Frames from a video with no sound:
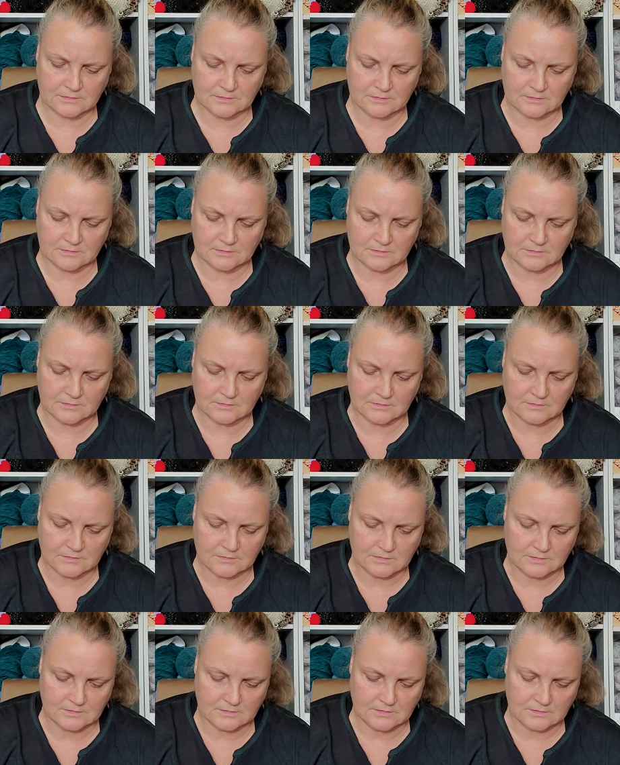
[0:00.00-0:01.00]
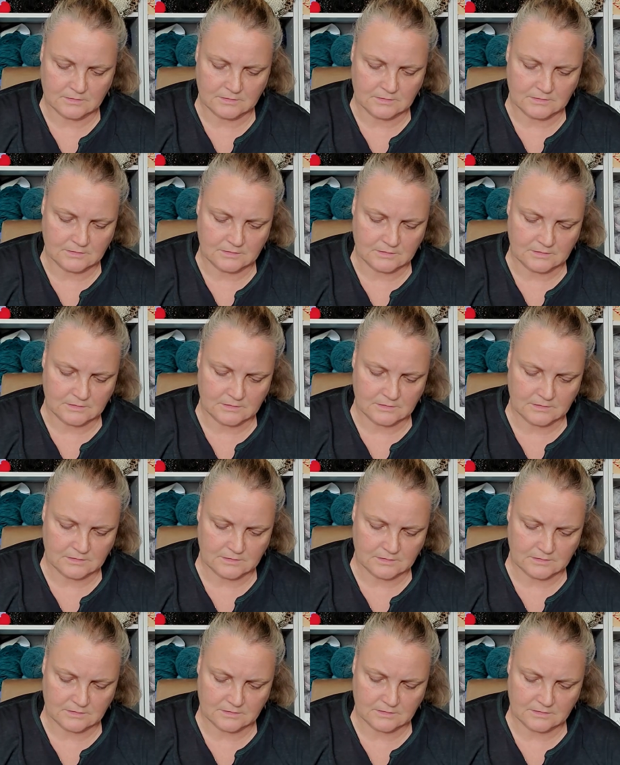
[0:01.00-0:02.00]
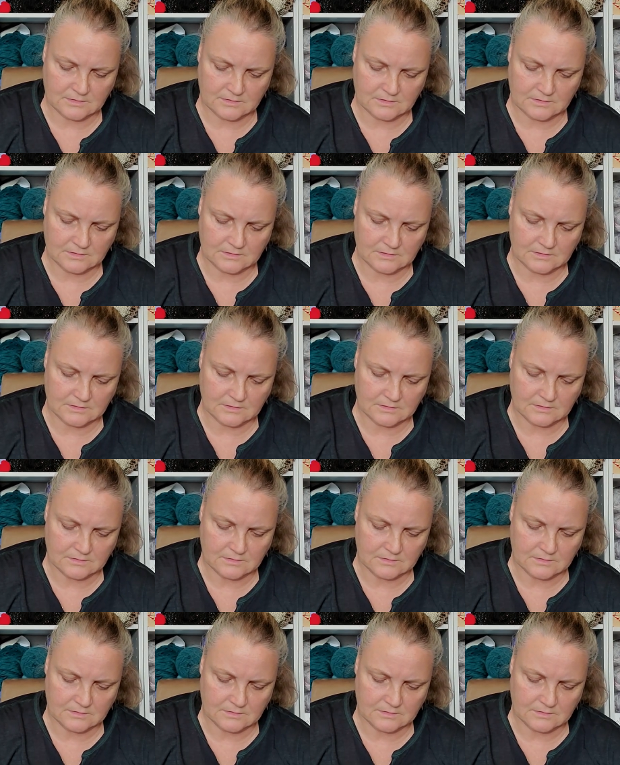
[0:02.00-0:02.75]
(silence)